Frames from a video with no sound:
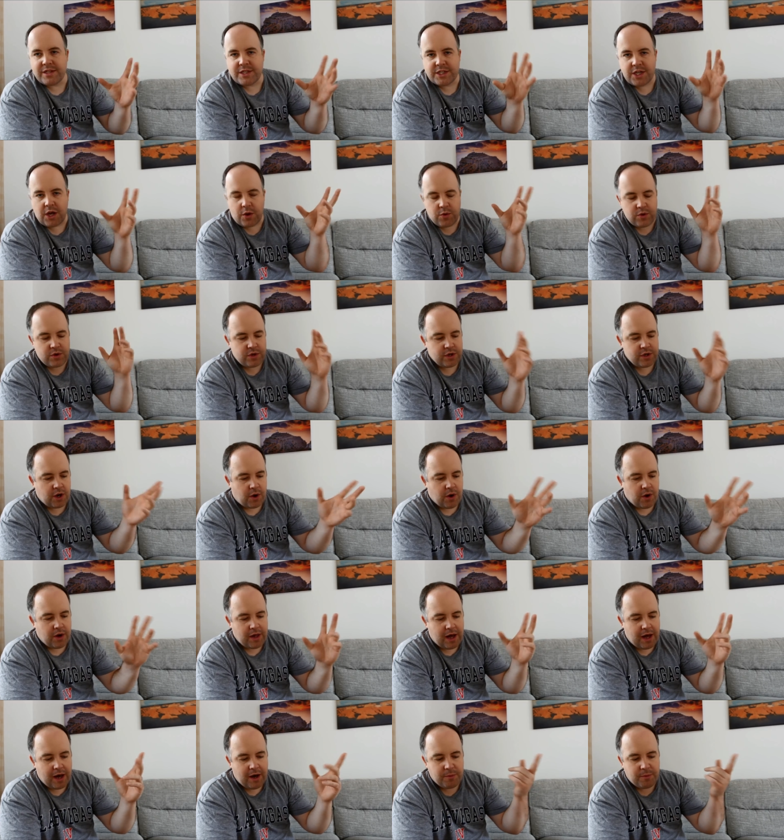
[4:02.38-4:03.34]
So, you
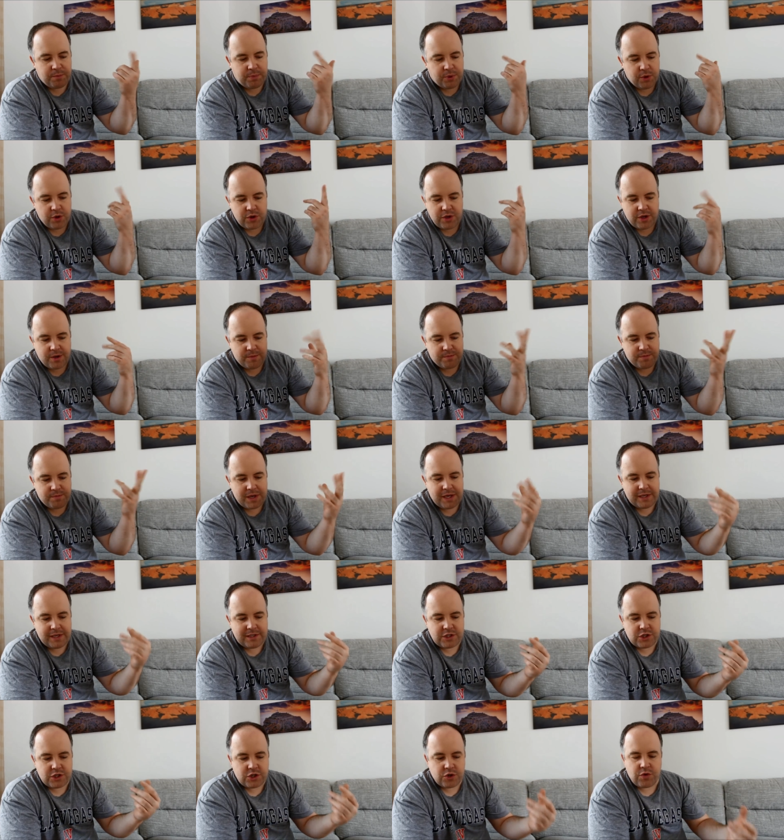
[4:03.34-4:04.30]
know, I'll put your
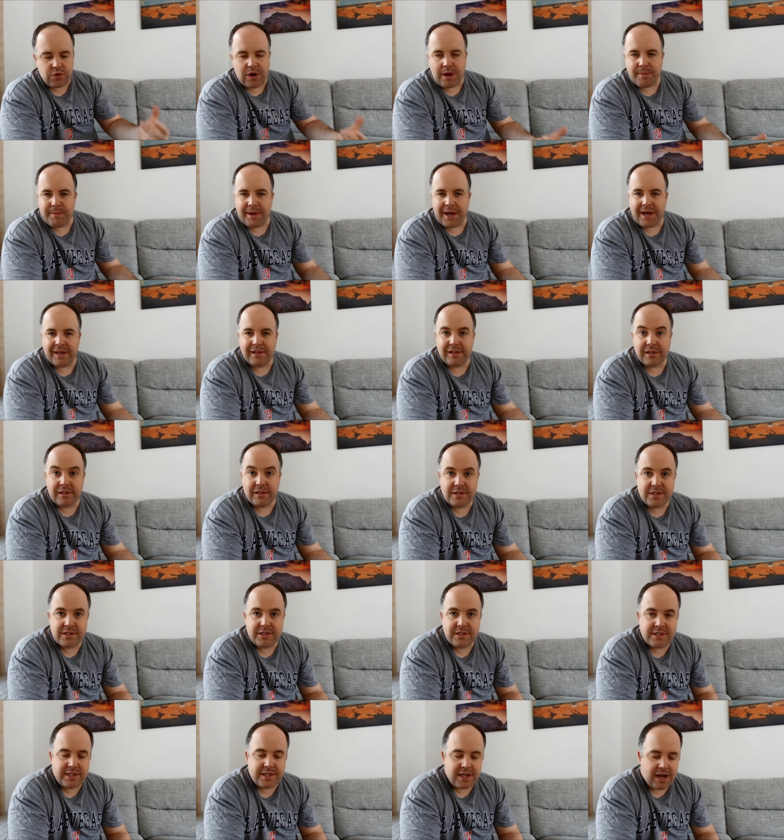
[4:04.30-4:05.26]
Instagram handles
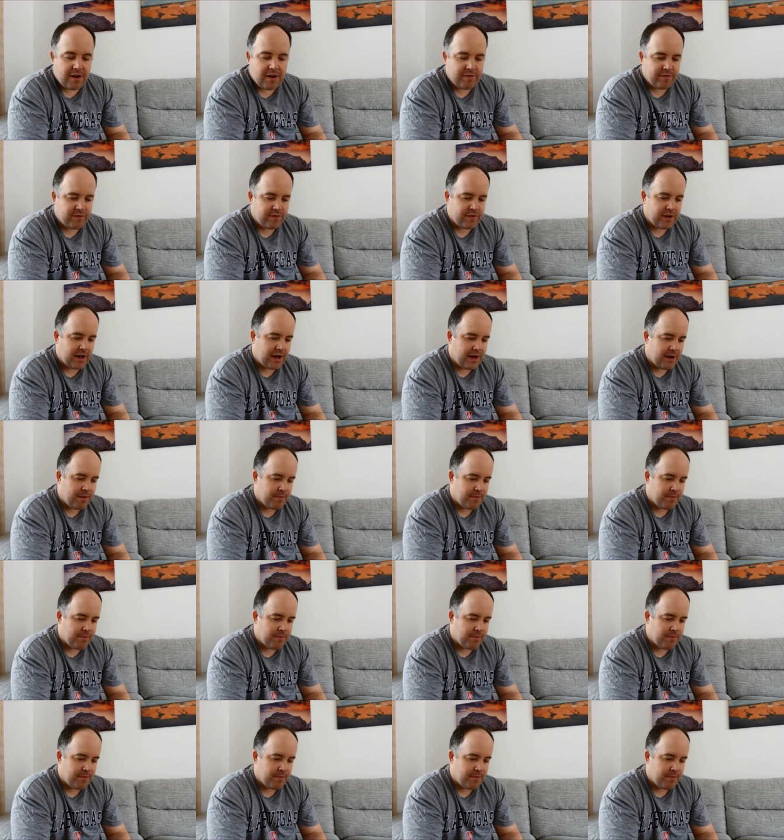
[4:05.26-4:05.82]
and stuff.